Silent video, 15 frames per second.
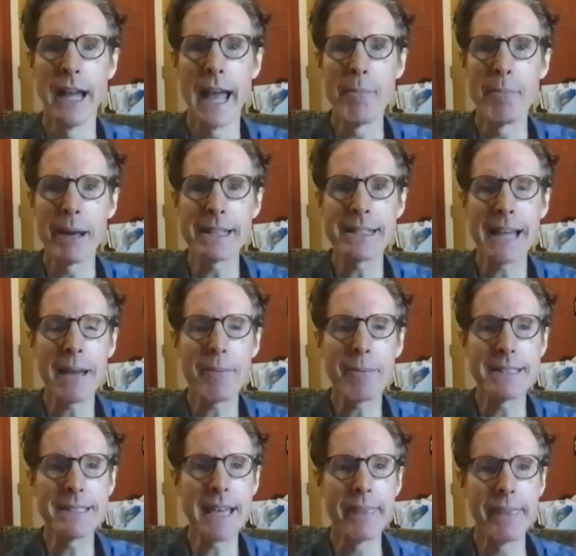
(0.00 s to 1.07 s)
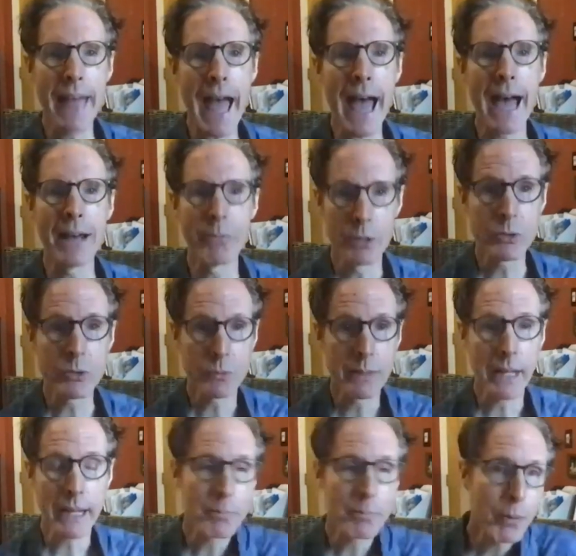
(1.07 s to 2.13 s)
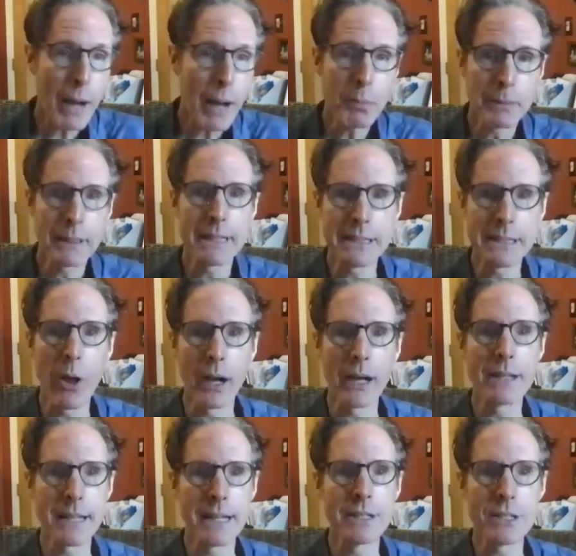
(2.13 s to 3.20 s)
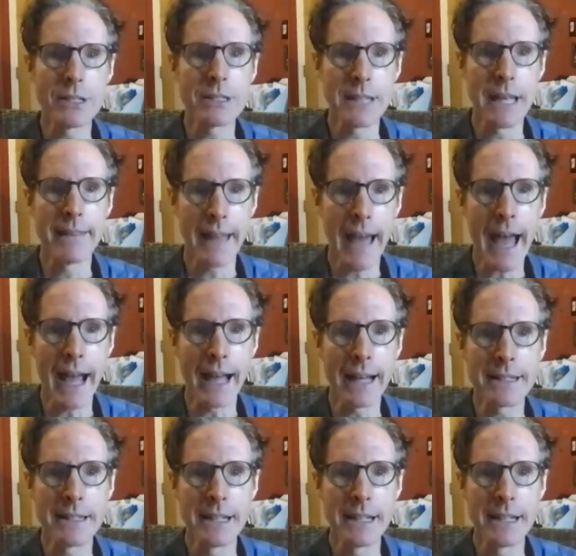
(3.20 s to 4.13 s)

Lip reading: And by the time I'd said that, which was like probably as long as I just said that,